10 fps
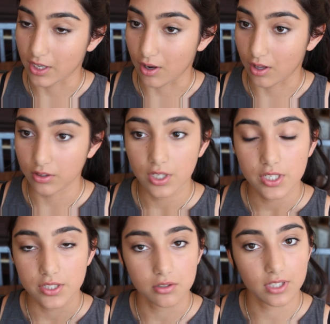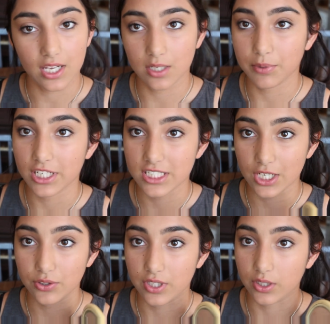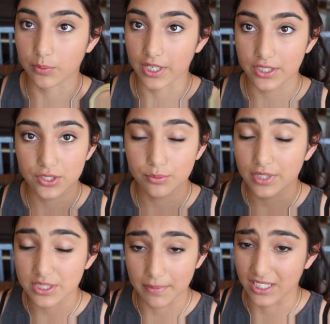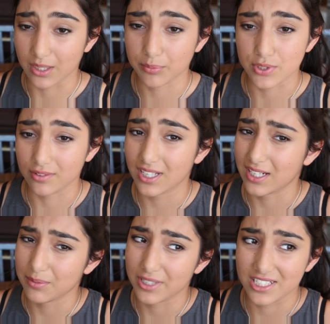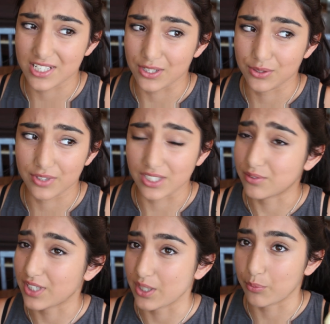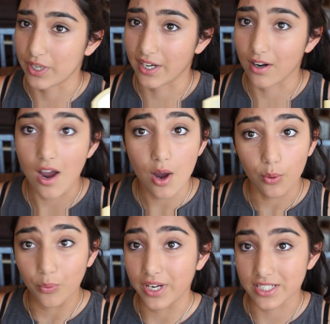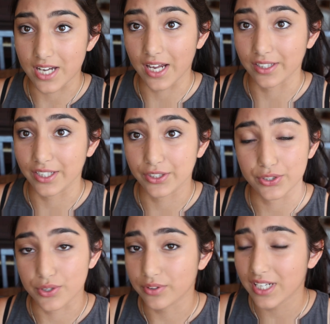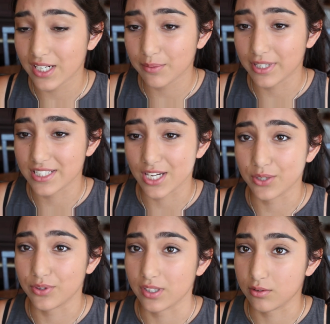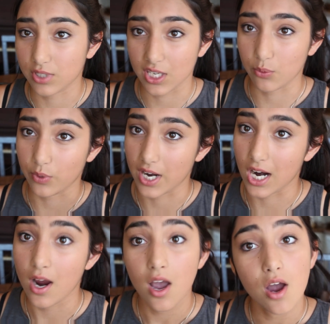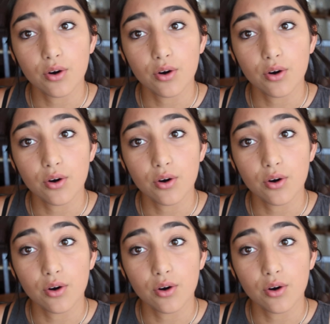at all. Don't let anybody tell you that you're wearing too much makeup. Don't let anybody tell you that you can't wear winged eyeliner. Don't let anybody tell you that you can't wear